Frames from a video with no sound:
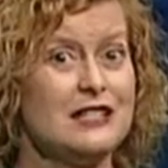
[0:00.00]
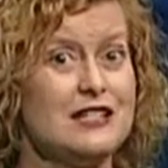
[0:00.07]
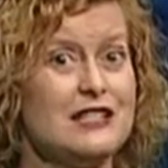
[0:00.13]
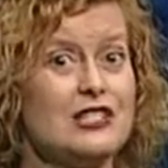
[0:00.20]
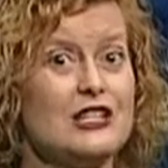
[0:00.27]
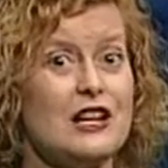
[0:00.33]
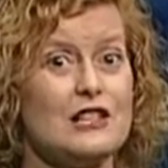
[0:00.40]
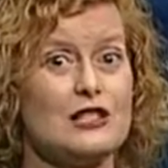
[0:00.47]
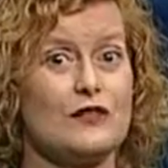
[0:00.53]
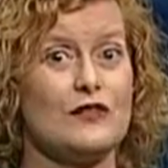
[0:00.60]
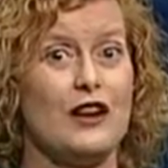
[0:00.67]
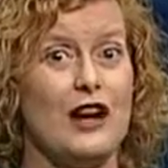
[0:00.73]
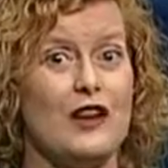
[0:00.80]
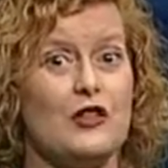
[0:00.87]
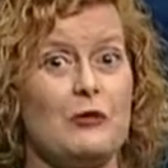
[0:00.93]
to
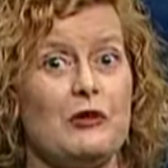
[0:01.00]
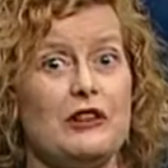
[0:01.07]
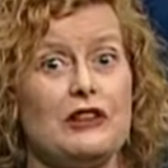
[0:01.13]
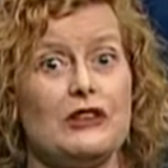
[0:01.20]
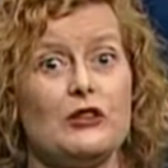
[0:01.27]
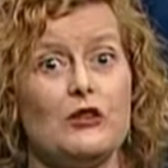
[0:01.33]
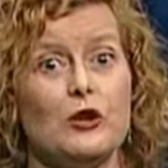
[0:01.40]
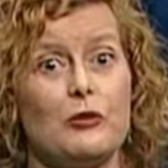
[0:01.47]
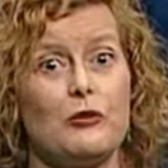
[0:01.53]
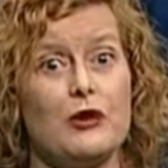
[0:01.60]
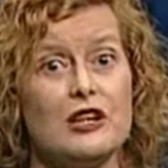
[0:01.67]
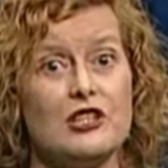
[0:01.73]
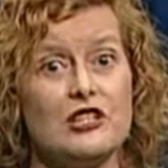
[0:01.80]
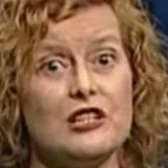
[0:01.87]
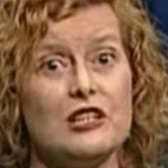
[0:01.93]
justify the political
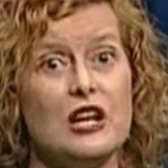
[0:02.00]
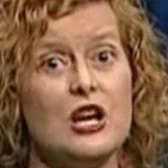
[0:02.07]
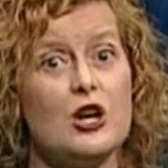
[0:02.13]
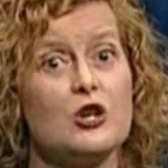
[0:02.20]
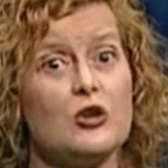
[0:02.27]
oppression,